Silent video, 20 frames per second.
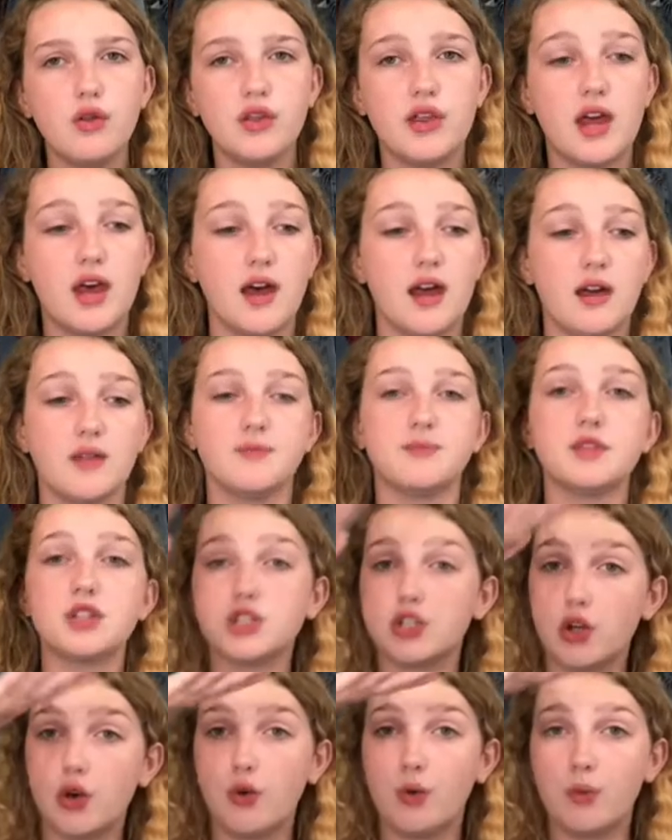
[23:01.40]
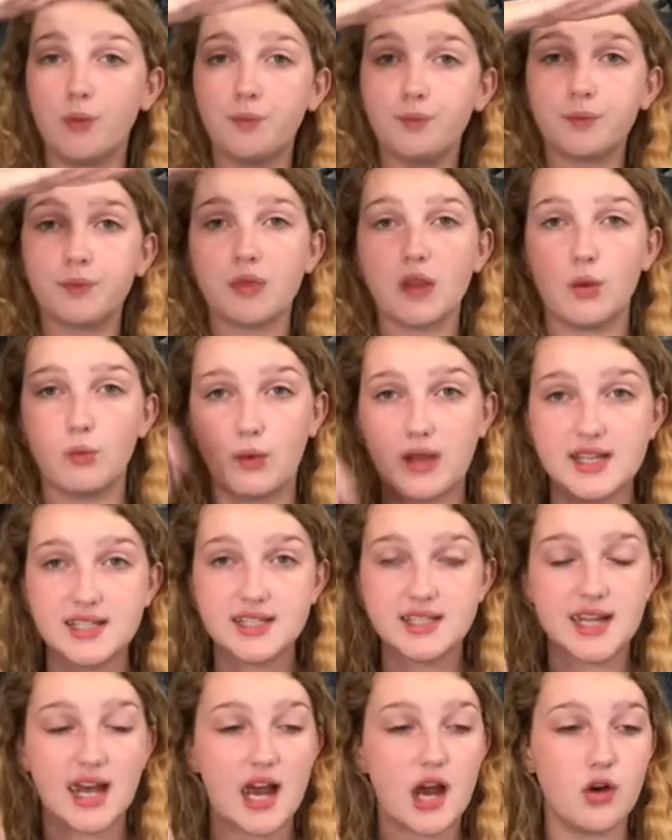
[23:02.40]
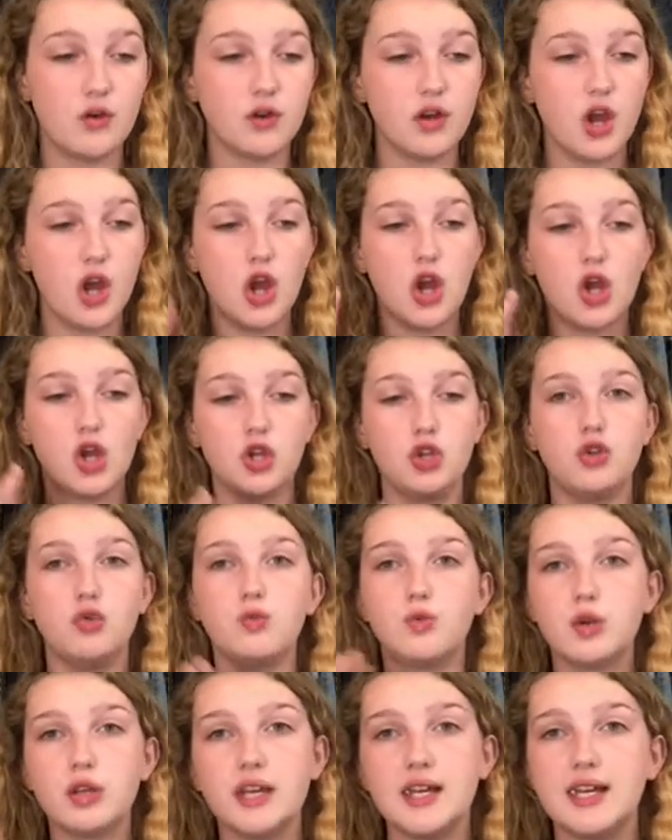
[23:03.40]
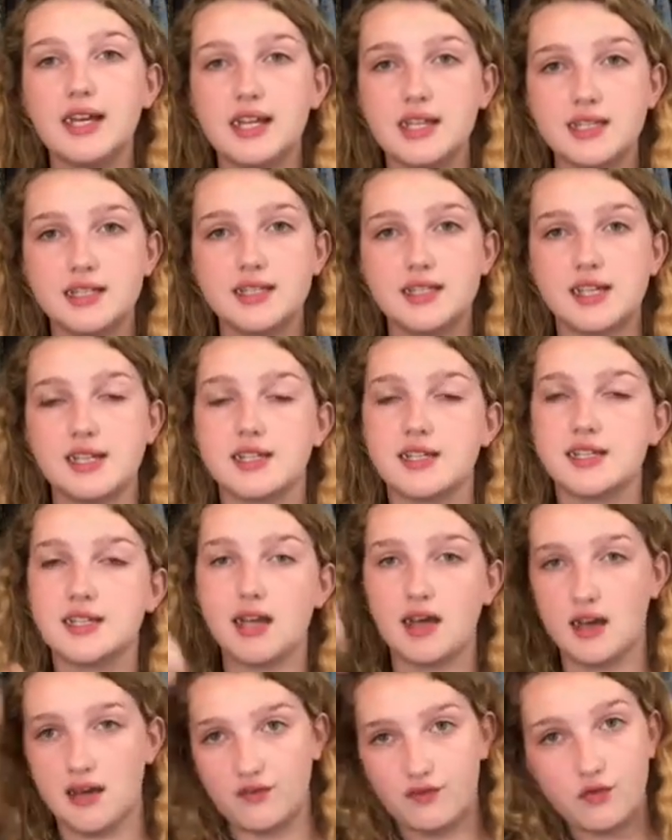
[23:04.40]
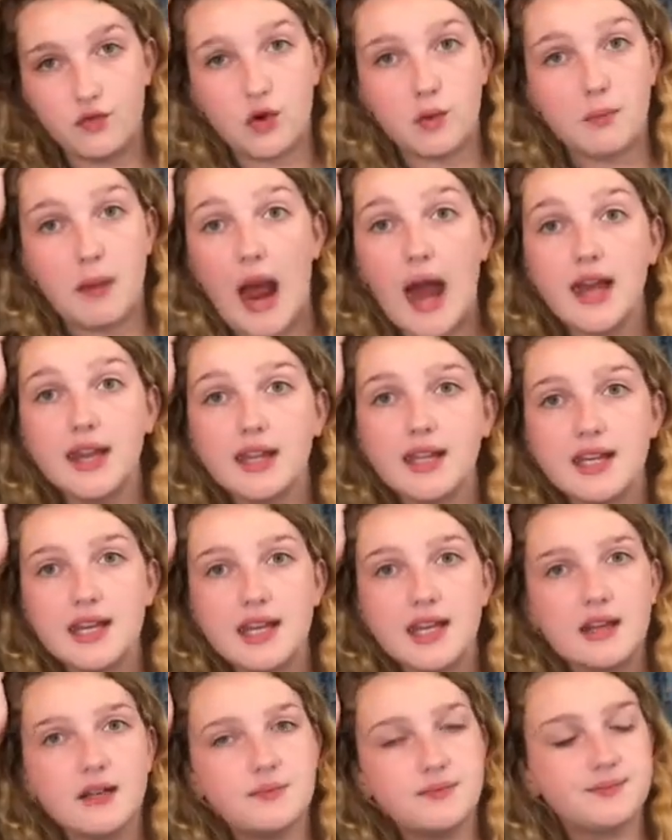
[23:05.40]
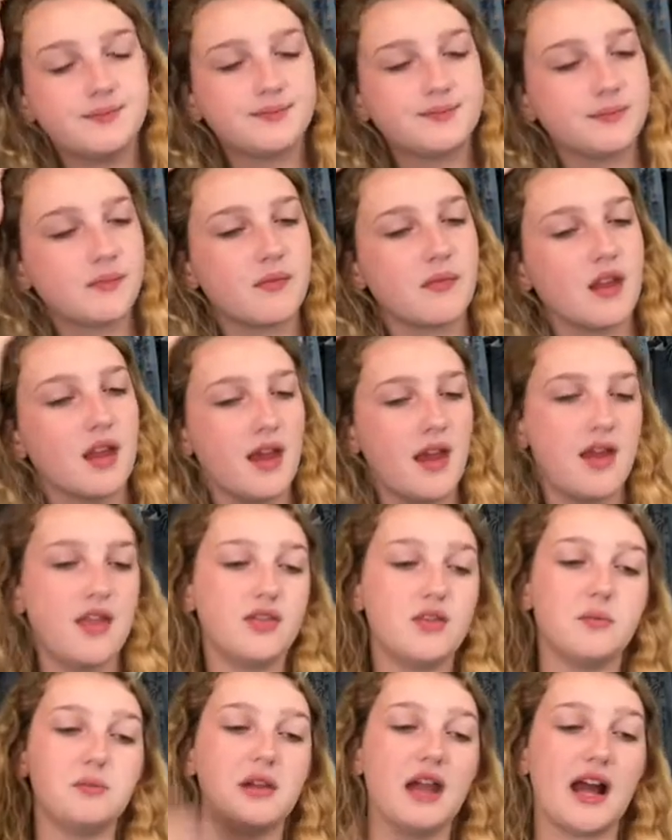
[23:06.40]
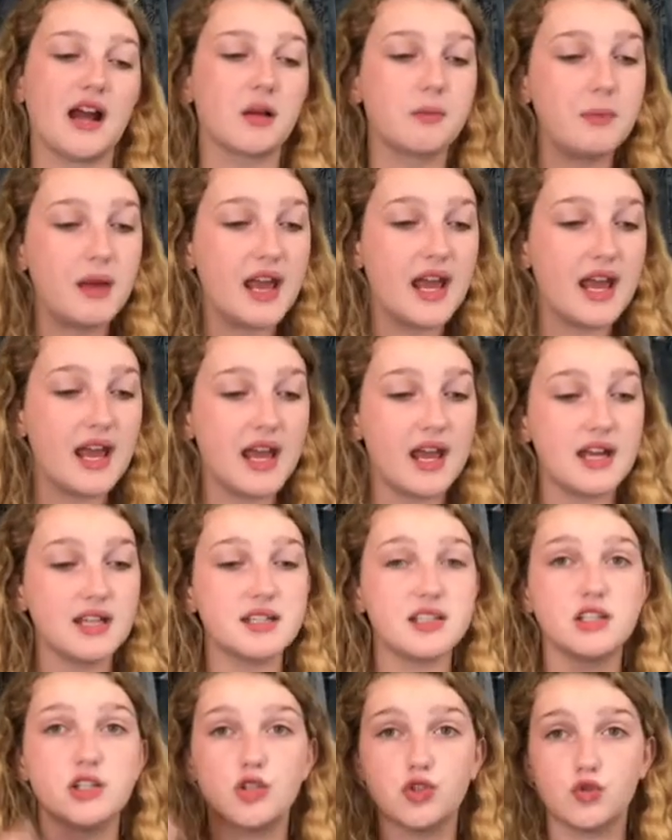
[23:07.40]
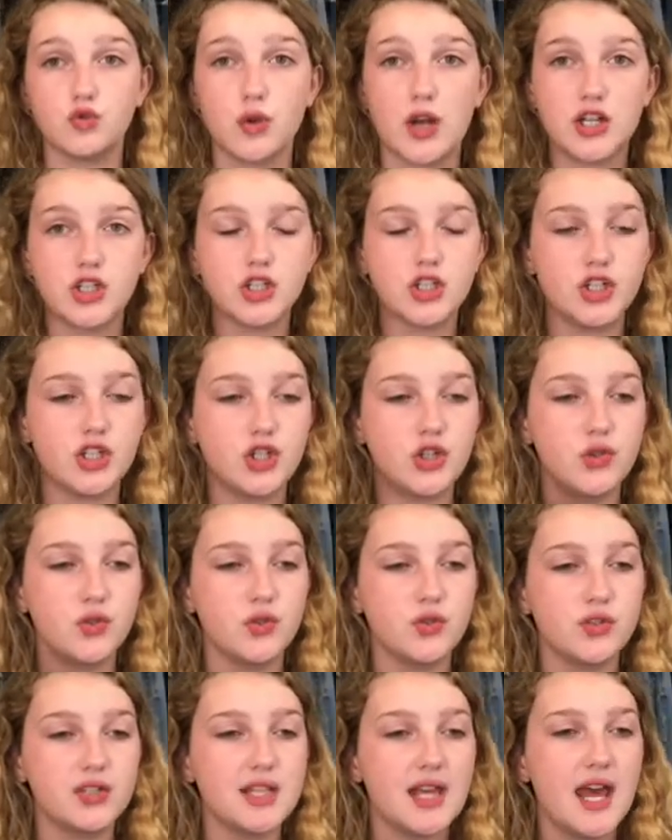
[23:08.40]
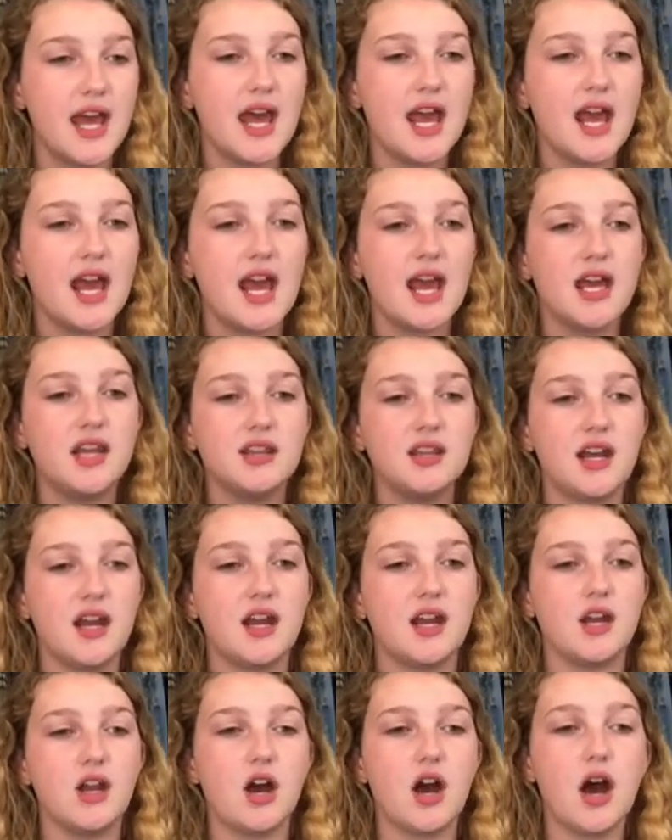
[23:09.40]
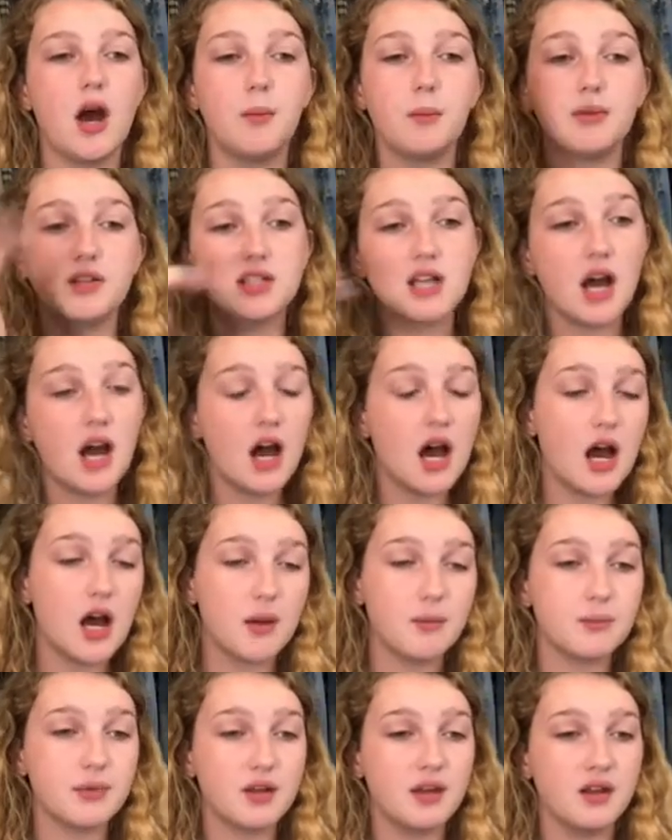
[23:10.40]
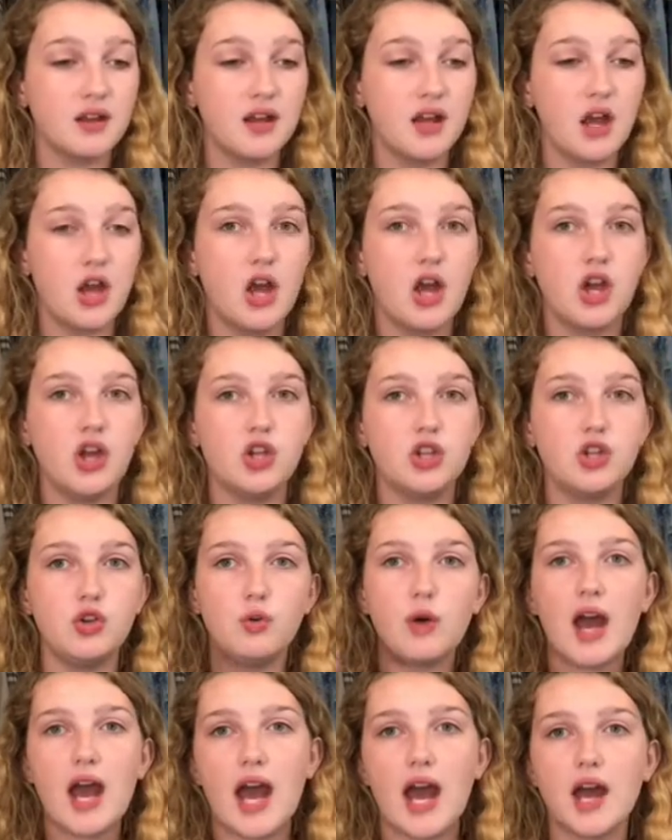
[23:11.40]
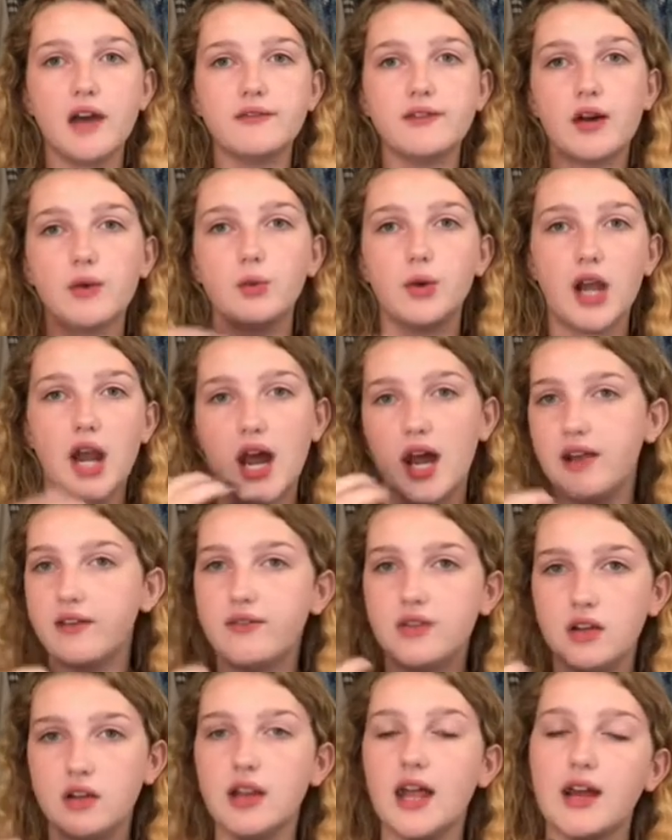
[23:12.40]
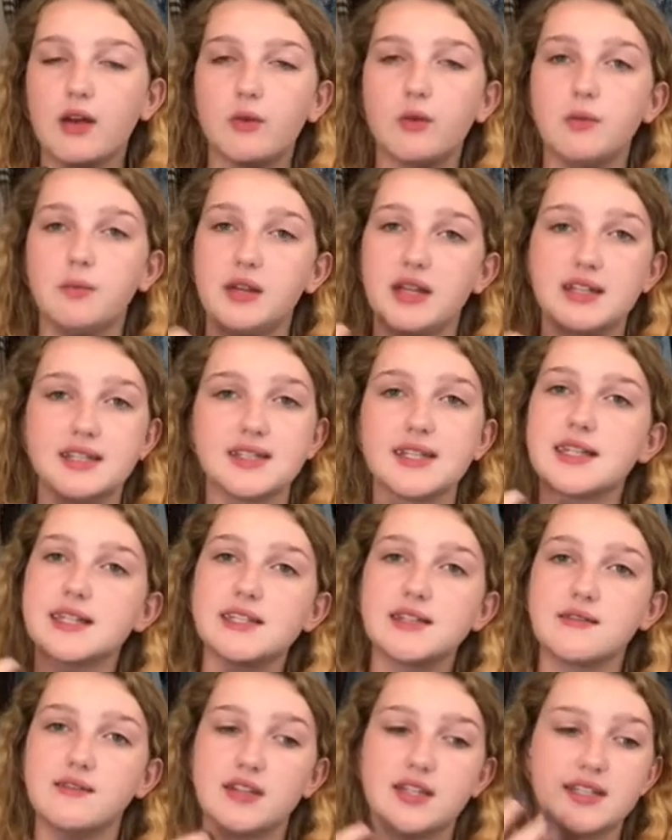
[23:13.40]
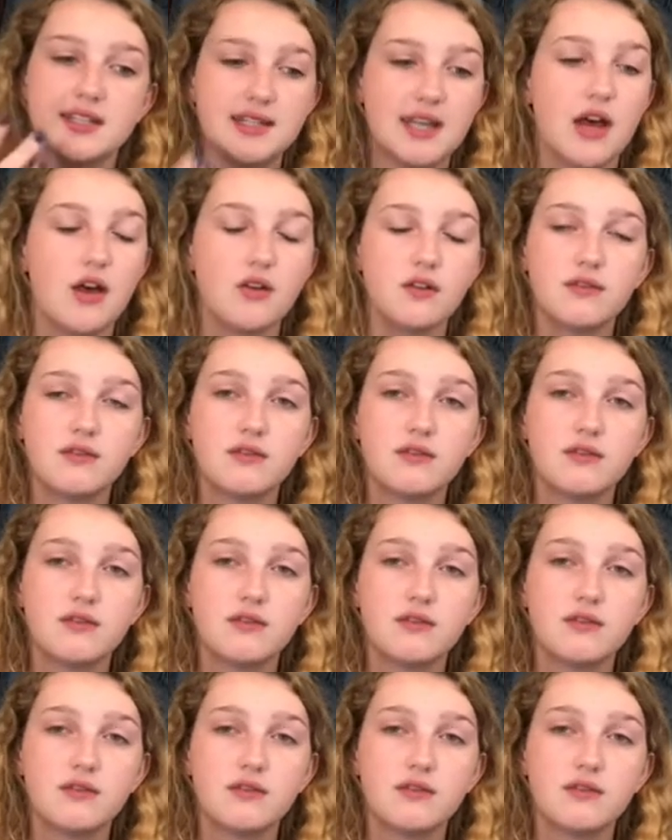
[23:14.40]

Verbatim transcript: the, so waist down, you really get a sense of formality, the black pants, the dress shoes, and then up top, you have what I feel like would be a sense of the self